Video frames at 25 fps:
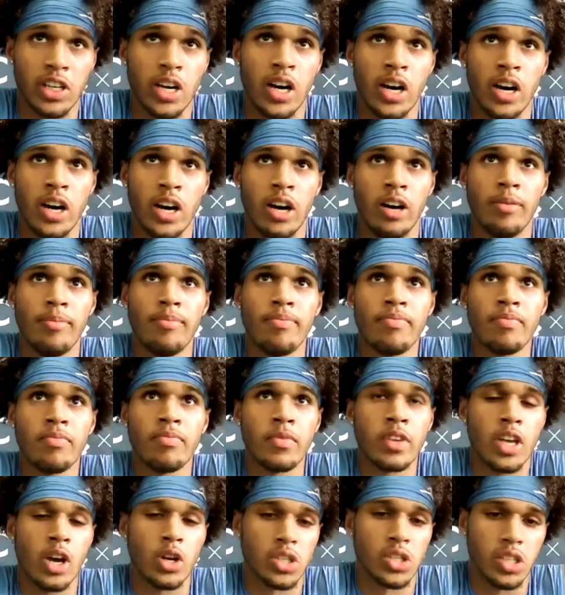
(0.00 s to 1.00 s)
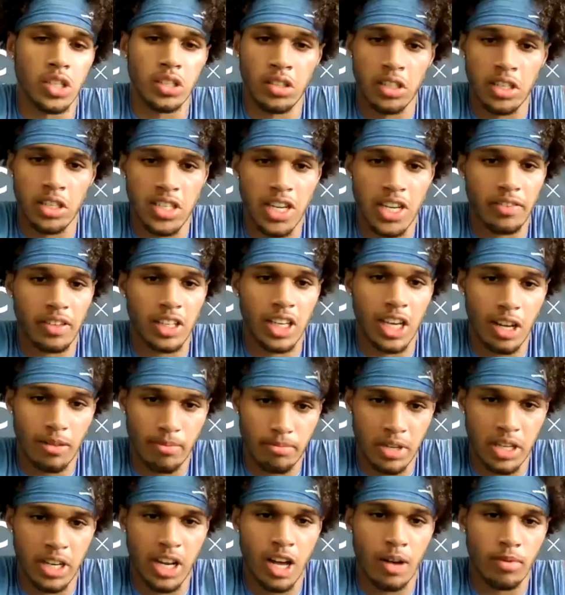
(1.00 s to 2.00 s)
Uh, Coach Lilly's definitely
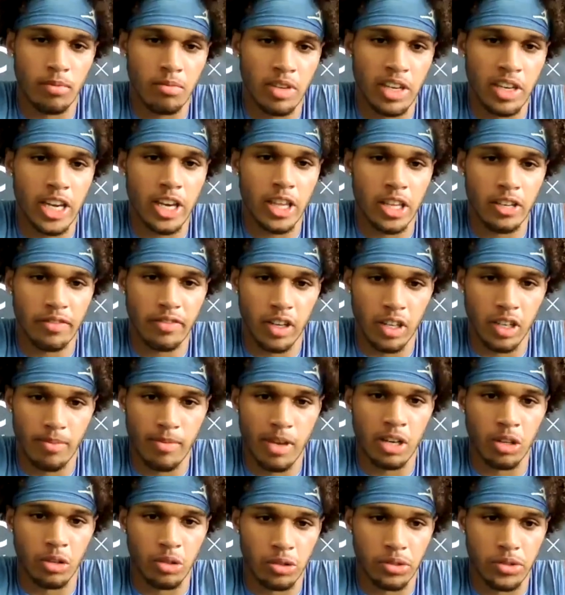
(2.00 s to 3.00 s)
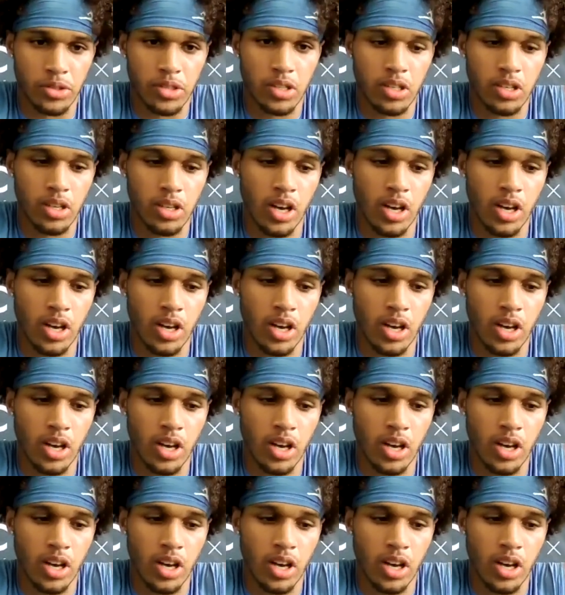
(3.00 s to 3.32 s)
been helping me get the fundamentals.